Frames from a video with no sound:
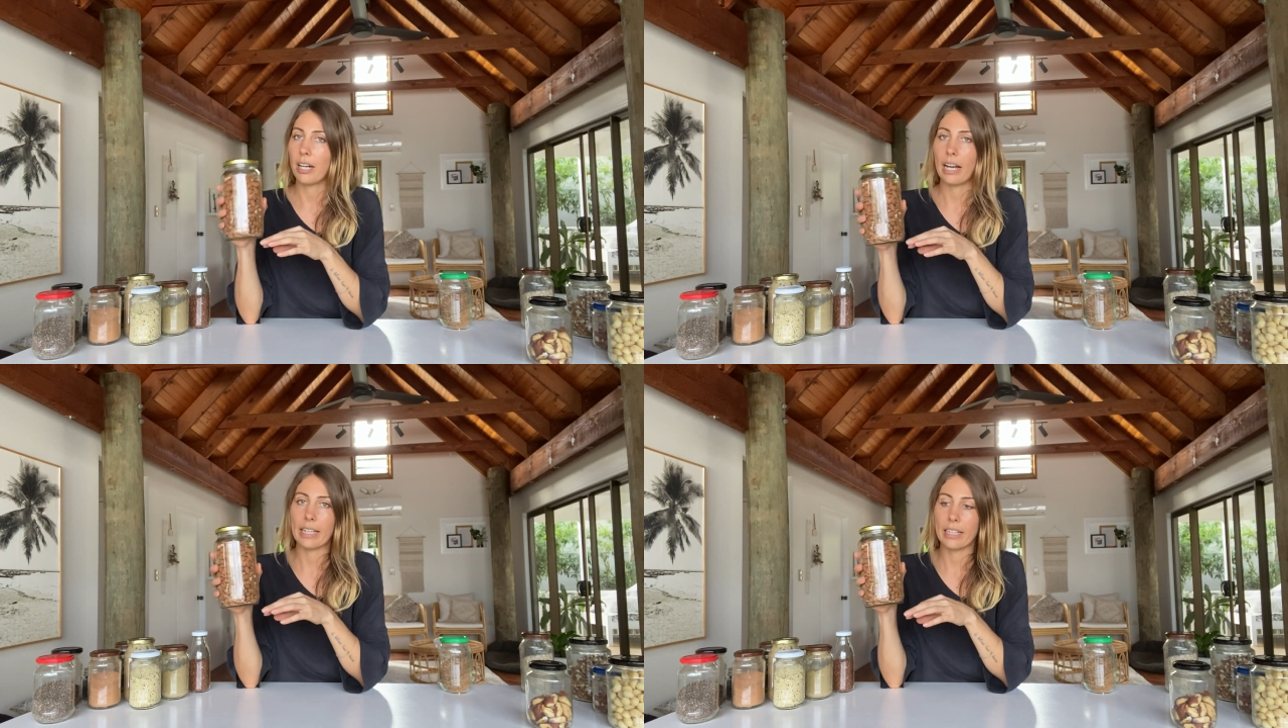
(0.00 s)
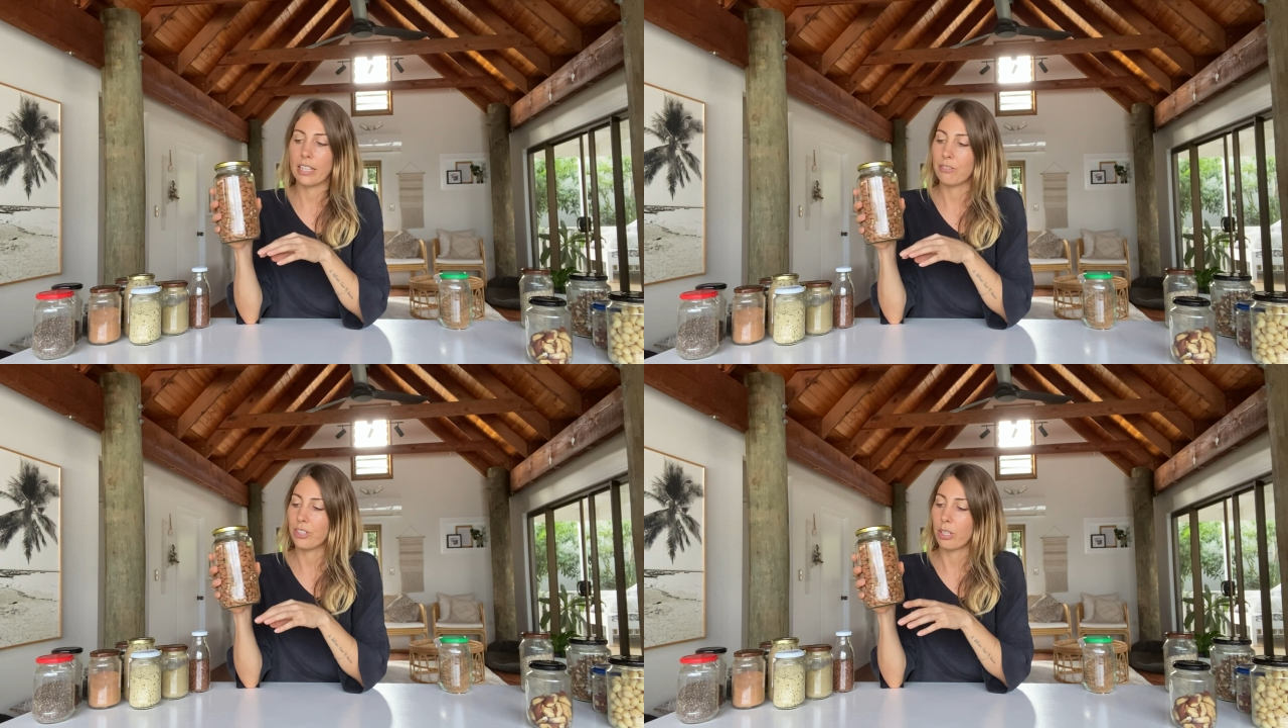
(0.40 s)
I can
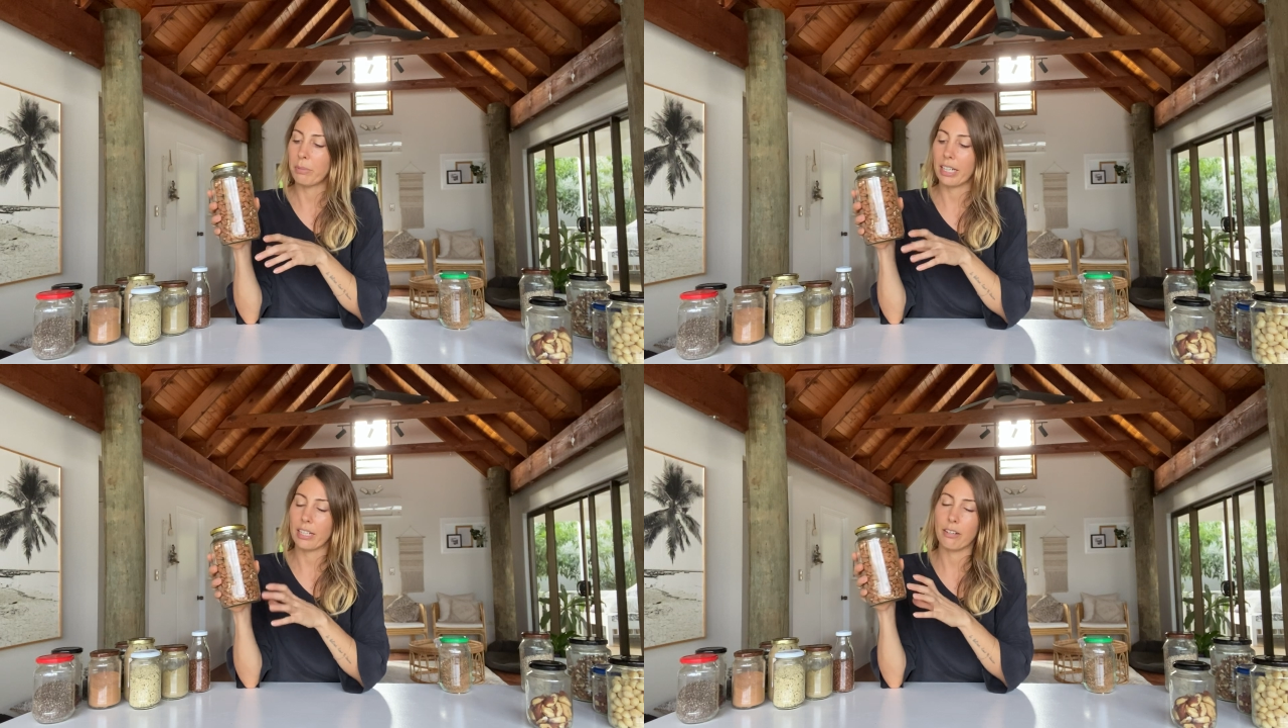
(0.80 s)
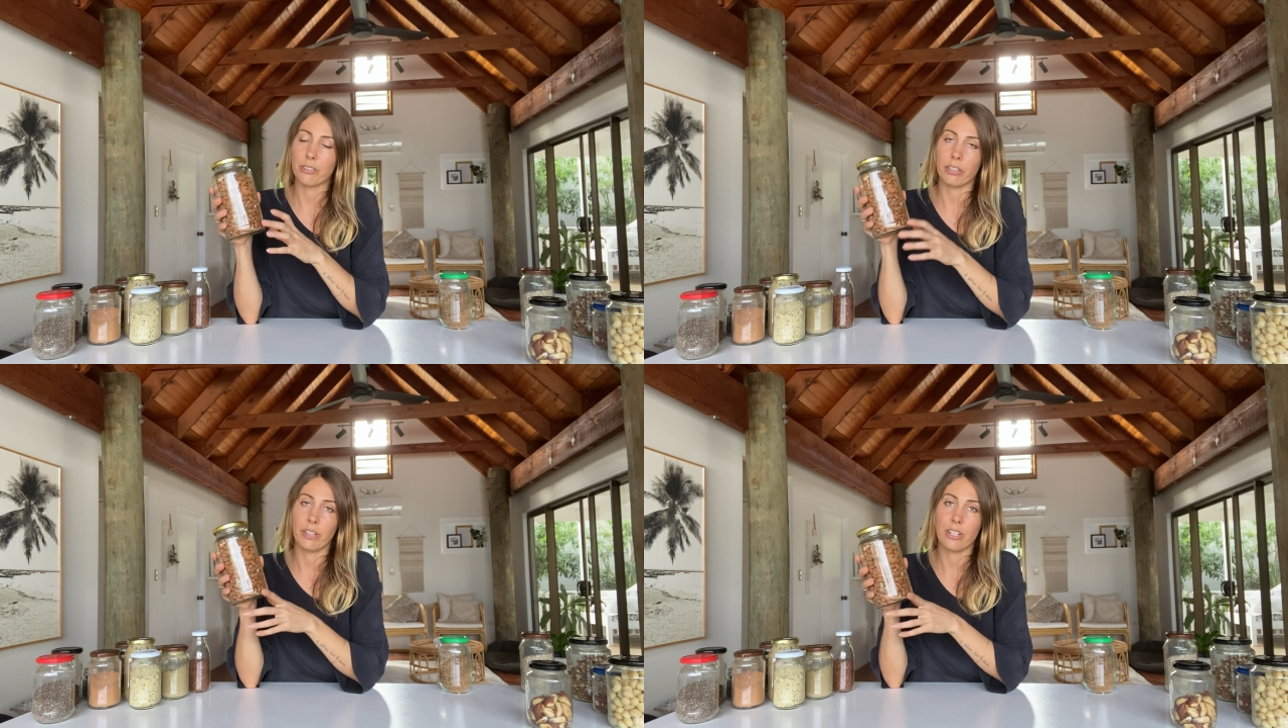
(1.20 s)
never go back
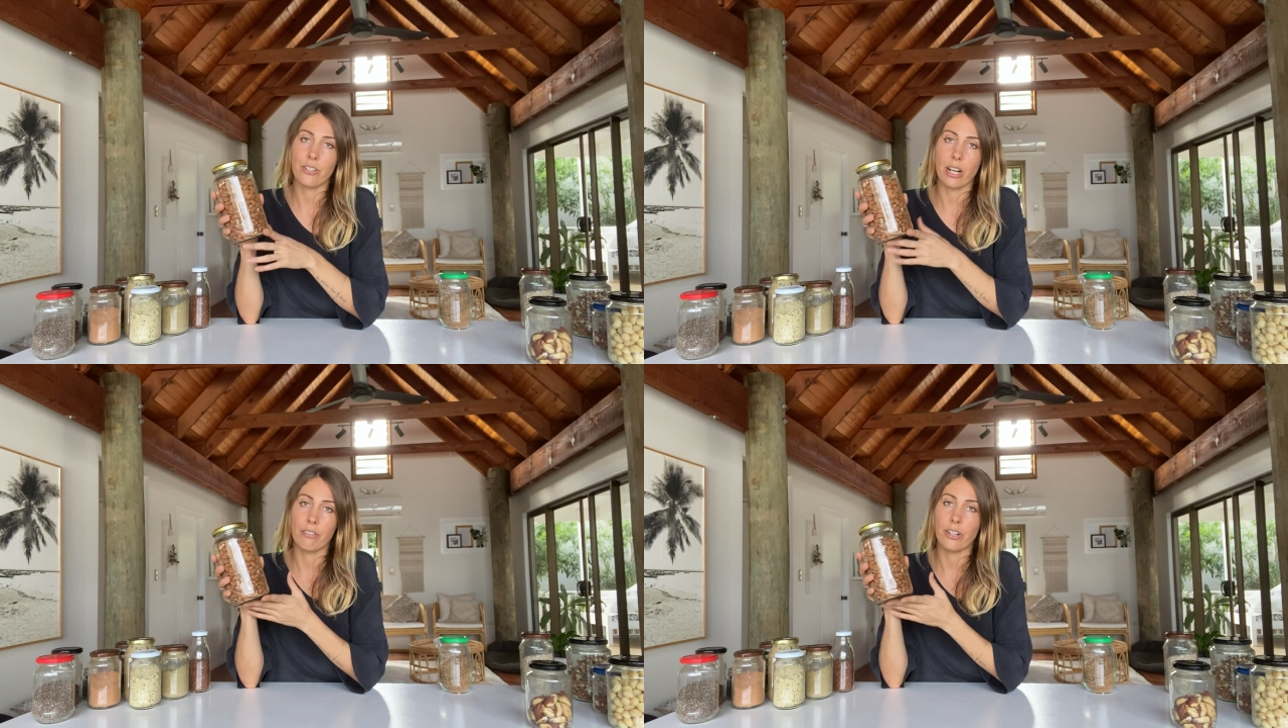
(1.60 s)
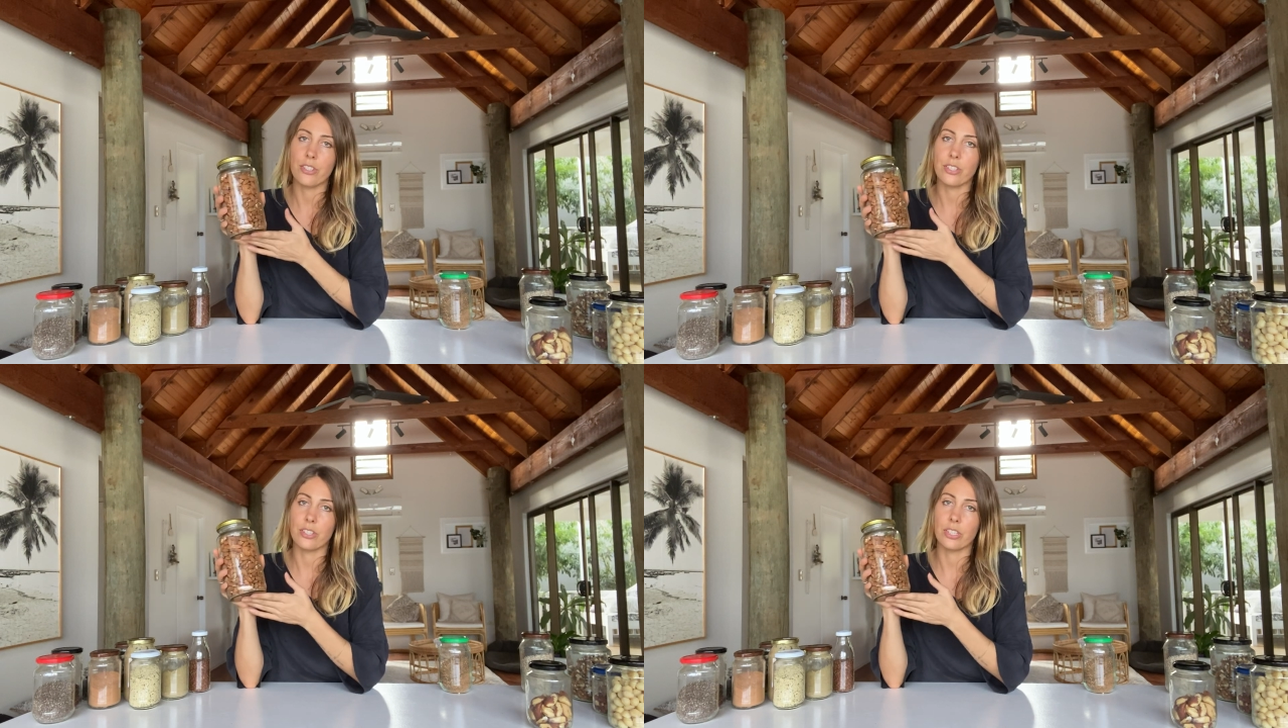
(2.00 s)
after I've had dry
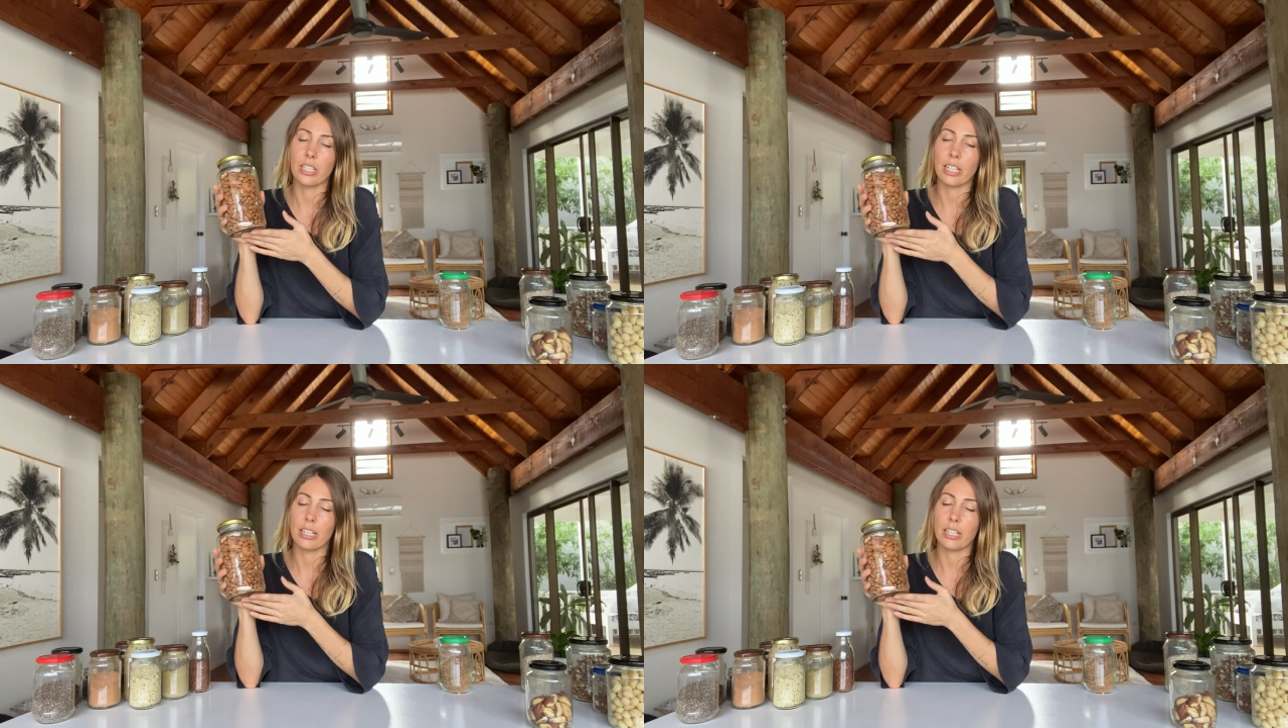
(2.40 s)
roasted.